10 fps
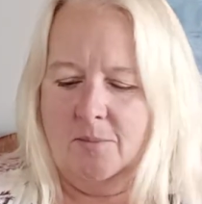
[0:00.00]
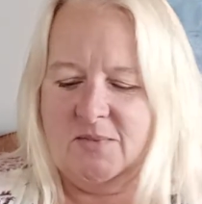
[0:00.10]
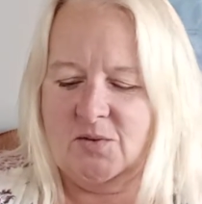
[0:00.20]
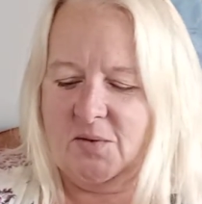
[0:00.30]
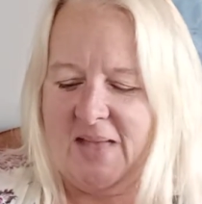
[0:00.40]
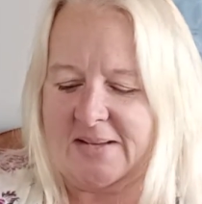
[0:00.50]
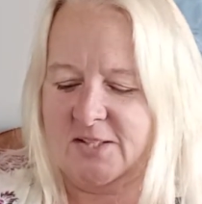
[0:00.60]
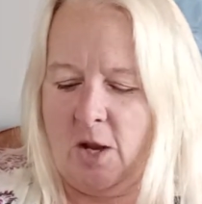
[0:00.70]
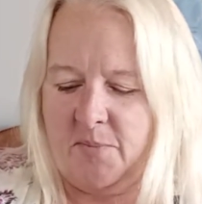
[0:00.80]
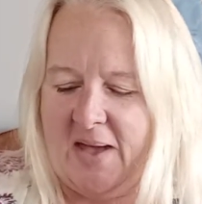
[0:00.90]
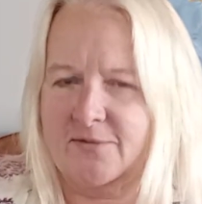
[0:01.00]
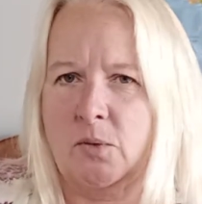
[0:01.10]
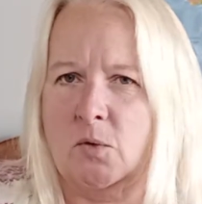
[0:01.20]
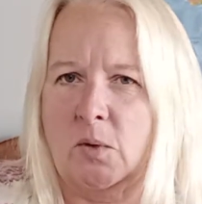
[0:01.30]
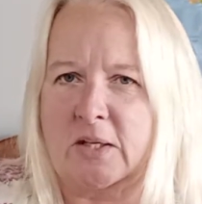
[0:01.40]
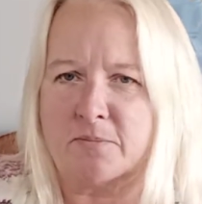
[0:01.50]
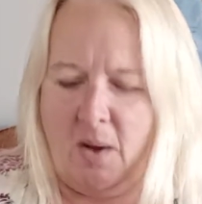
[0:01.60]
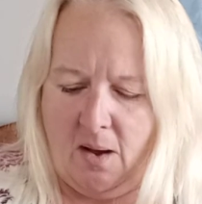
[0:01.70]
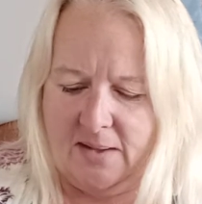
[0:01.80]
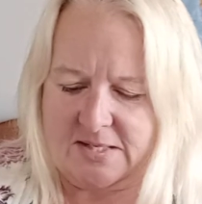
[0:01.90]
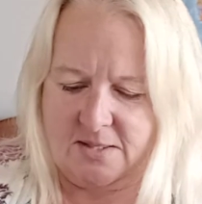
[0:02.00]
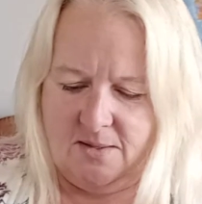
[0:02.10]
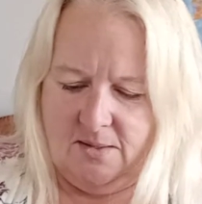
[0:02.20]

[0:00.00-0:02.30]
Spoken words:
You know, that's not bad for an orchid pot.